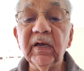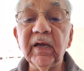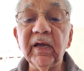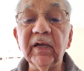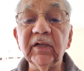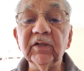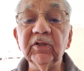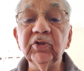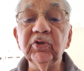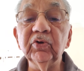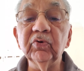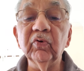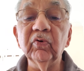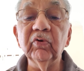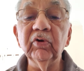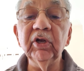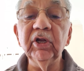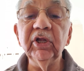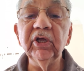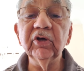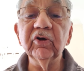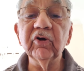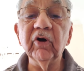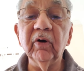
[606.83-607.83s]
and the
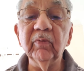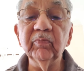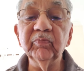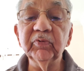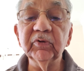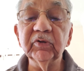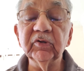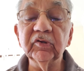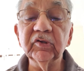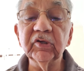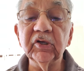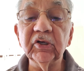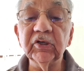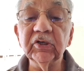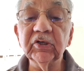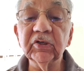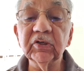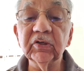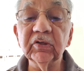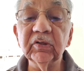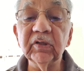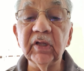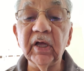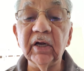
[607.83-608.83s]
only
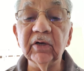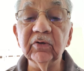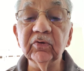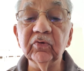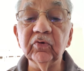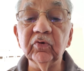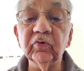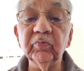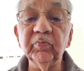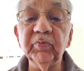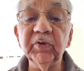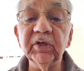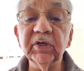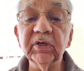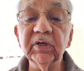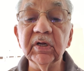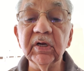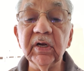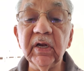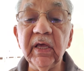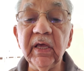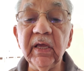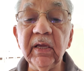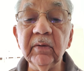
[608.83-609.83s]
compensation that could be
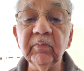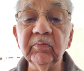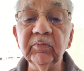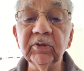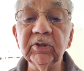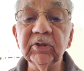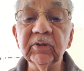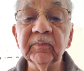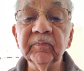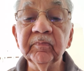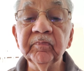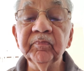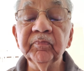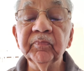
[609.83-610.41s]
claimed